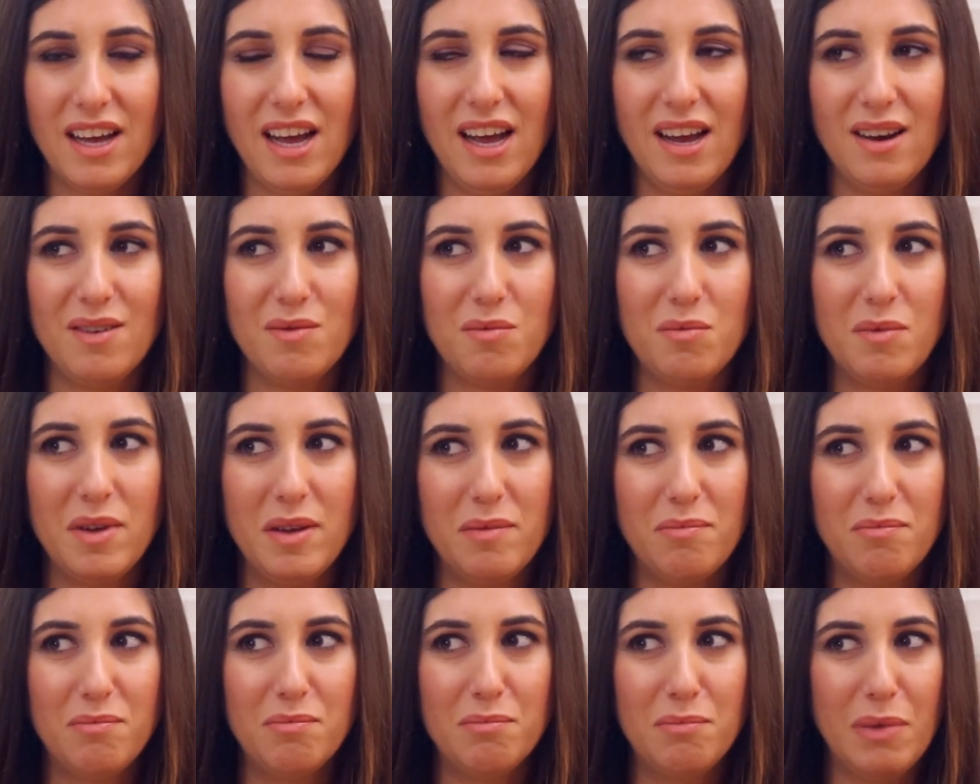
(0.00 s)
And
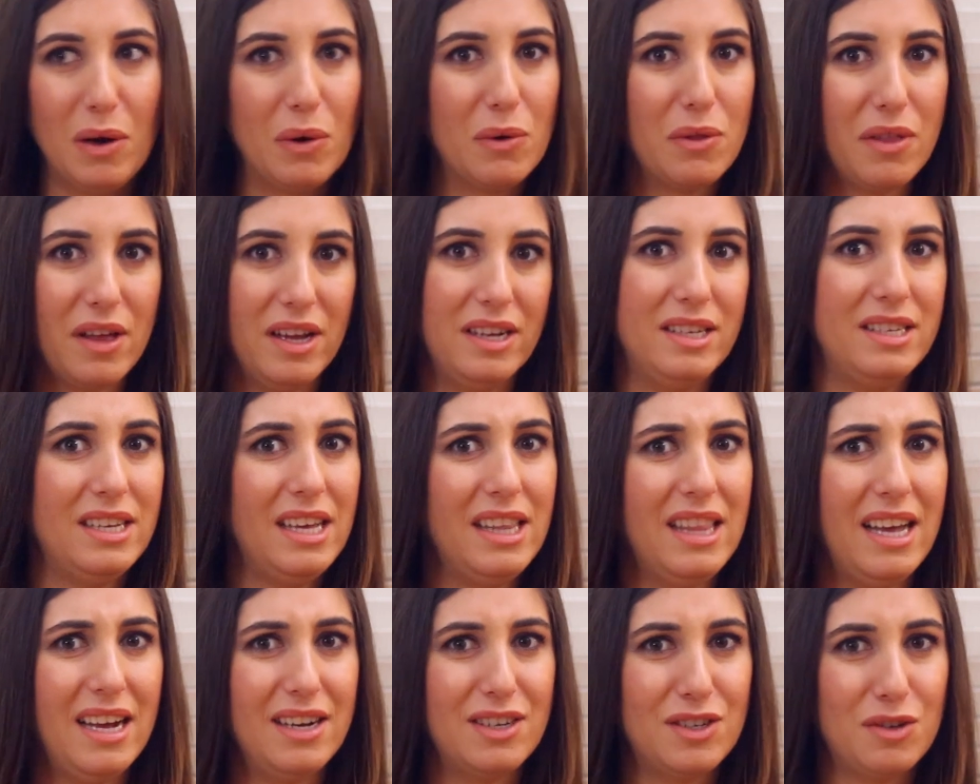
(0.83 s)
we both had
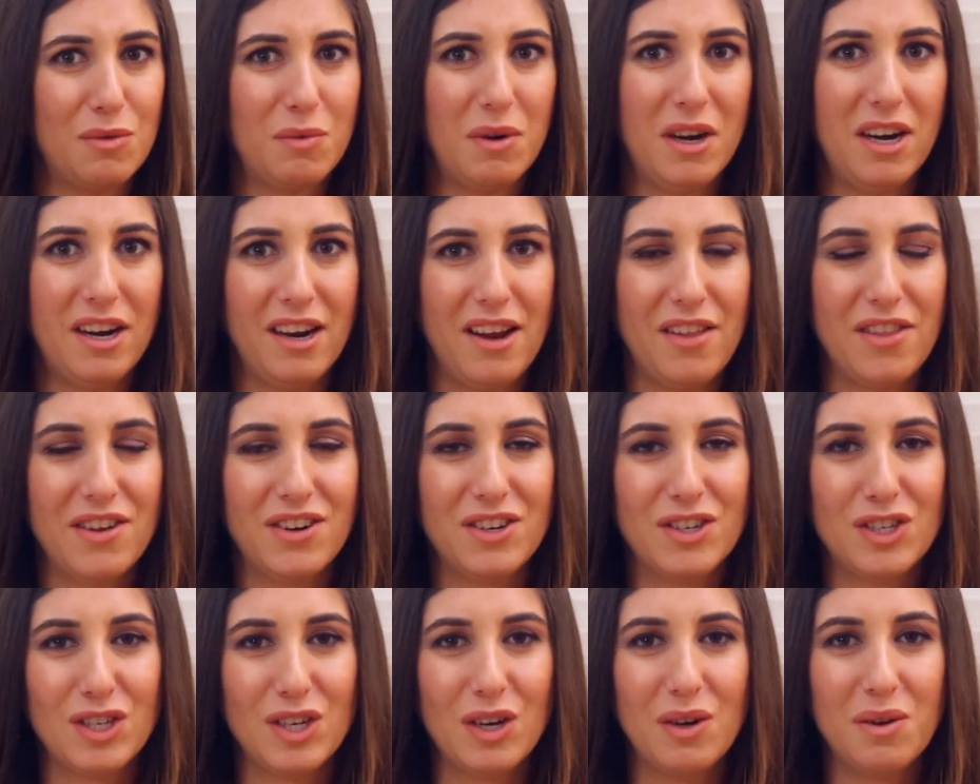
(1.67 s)
said that to one
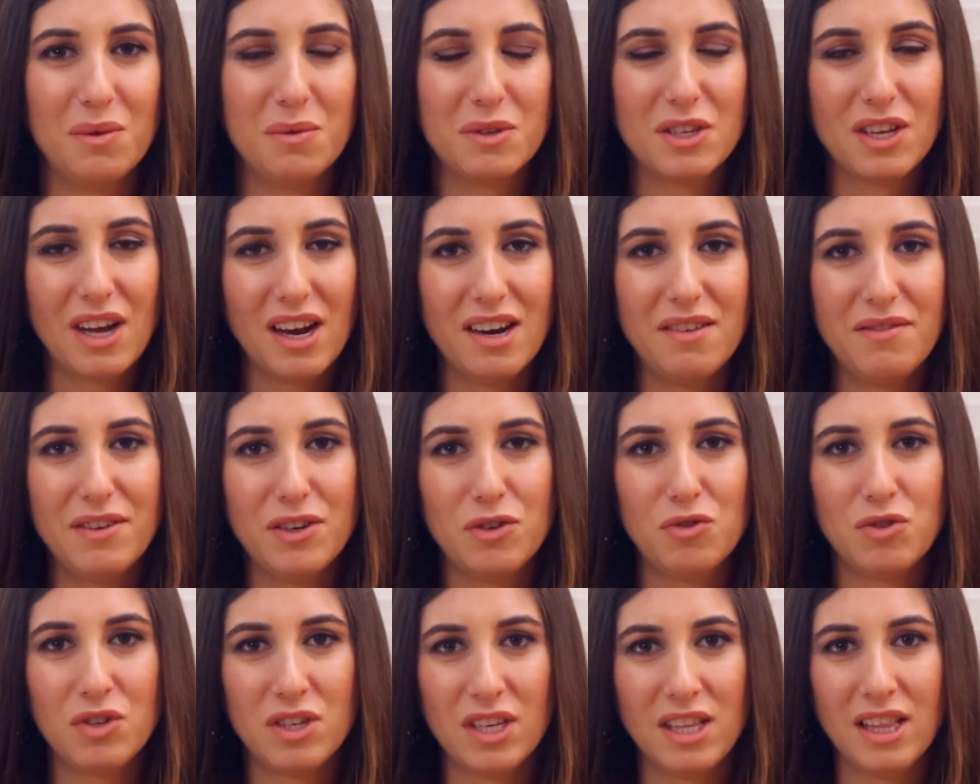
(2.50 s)
another. So it was kind of
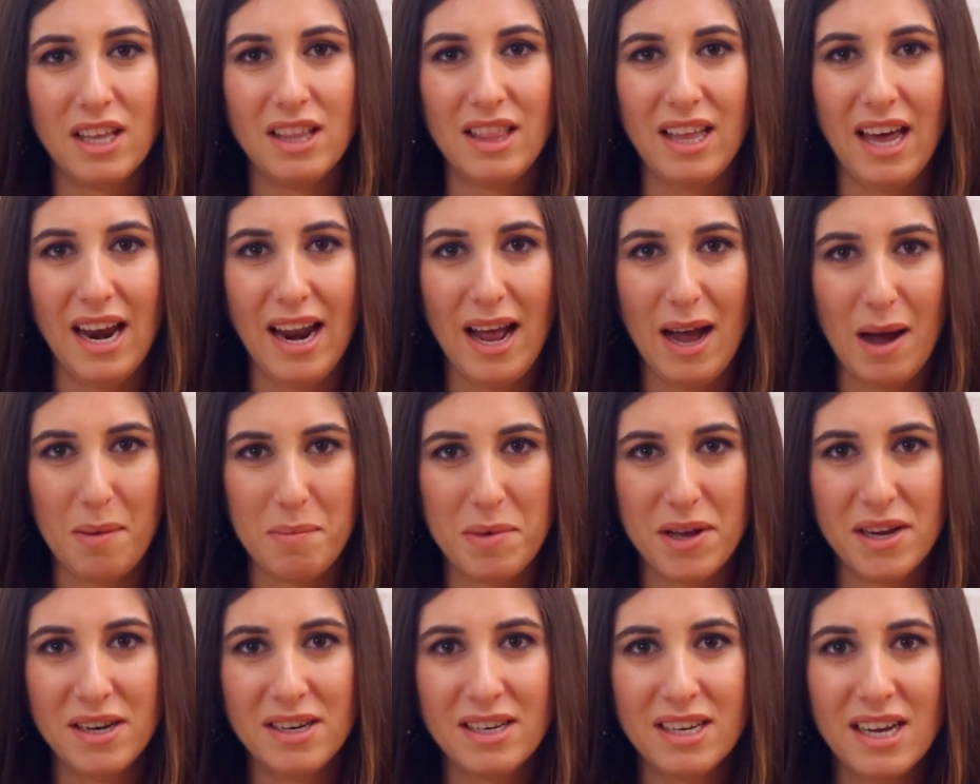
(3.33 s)
interesting that that
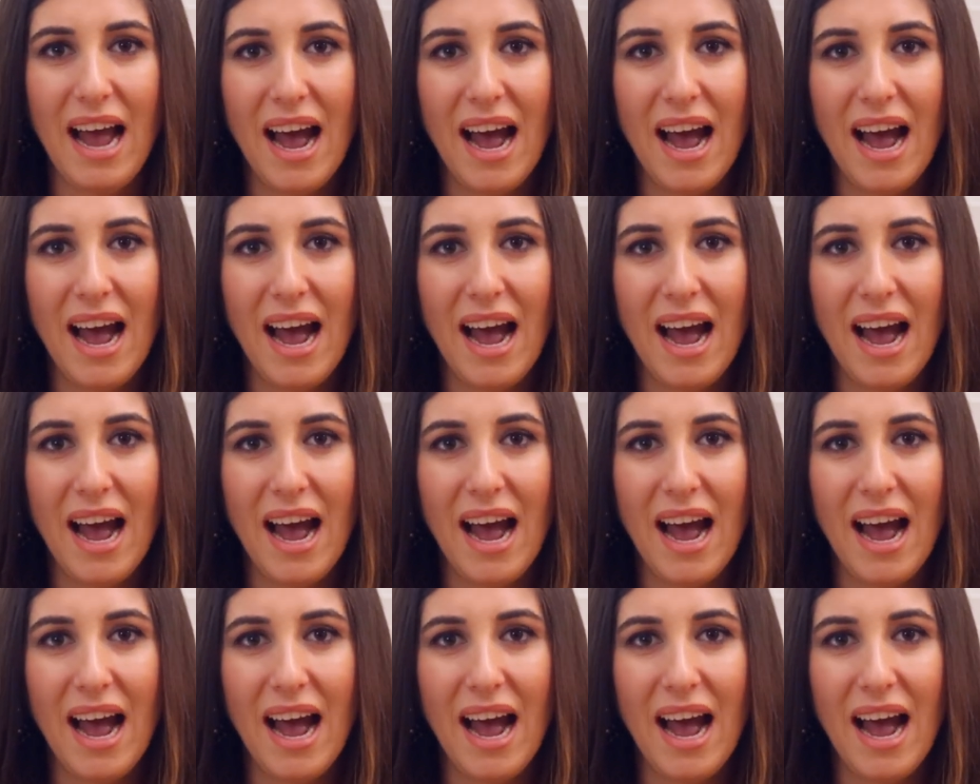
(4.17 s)
happened.